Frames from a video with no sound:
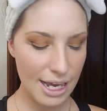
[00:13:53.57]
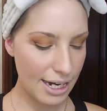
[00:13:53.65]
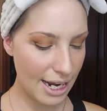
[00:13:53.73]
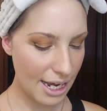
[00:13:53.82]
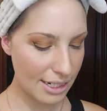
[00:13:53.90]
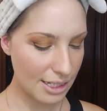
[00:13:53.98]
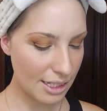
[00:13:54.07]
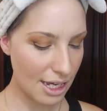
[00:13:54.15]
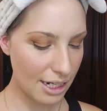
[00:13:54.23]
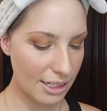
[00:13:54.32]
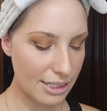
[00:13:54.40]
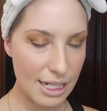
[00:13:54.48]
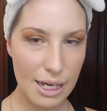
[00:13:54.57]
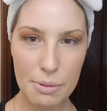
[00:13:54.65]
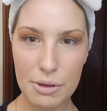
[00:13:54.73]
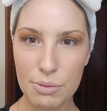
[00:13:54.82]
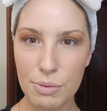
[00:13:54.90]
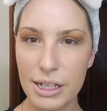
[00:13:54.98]
And it adds a lot of
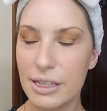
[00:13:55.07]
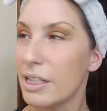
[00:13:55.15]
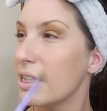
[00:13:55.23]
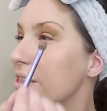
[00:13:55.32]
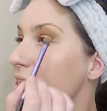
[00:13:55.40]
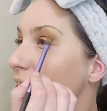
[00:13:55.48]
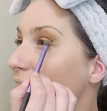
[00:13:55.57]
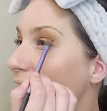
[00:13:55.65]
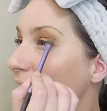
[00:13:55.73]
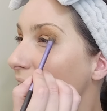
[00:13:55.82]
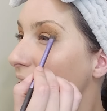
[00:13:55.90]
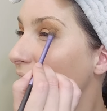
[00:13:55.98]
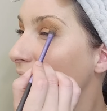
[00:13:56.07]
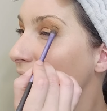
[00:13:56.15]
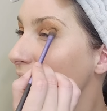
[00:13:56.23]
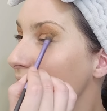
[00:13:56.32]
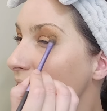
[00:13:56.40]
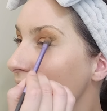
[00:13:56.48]
depth right there to the
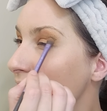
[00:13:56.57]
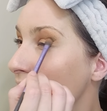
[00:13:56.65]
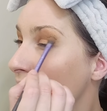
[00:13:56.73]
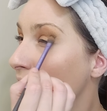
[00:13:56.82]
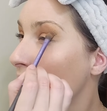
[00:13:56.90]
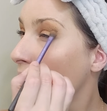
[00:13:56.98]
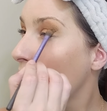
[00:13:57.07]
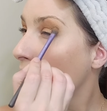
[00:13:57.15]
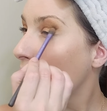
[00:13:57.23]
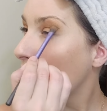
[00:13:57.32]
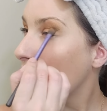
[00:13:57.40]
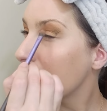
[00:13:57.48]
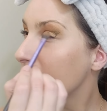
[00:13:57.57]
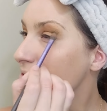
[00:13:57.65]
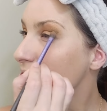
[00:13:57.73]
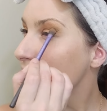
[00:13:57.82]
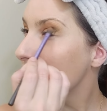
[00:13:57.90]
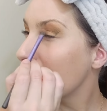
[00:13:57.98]
eyeliner and
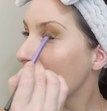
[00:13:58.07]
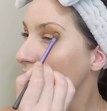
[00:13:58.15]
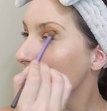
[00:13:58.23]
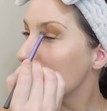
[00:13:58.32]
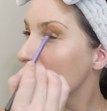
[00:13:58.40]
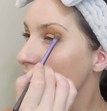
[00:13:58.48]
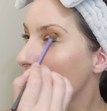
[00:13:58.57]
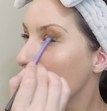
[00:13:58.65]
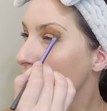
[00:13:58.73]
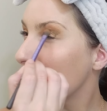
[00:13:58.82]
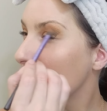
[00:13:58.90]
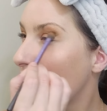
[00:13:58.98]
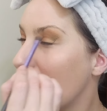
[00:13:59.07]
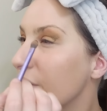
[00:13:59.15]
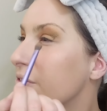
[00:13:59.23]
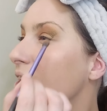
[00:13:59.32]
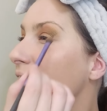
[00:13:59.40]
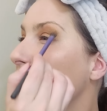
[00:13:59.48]
gives it an edge. That way then
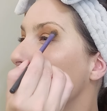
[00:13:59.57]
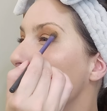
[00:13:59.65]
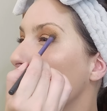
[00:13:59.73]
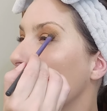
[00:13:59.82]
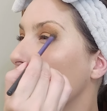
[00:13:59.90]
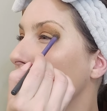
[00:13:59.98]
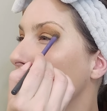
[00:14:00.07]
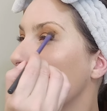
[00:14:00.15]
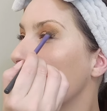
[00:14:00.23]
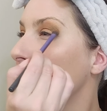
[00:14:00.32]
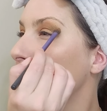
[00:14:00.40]
I've got a more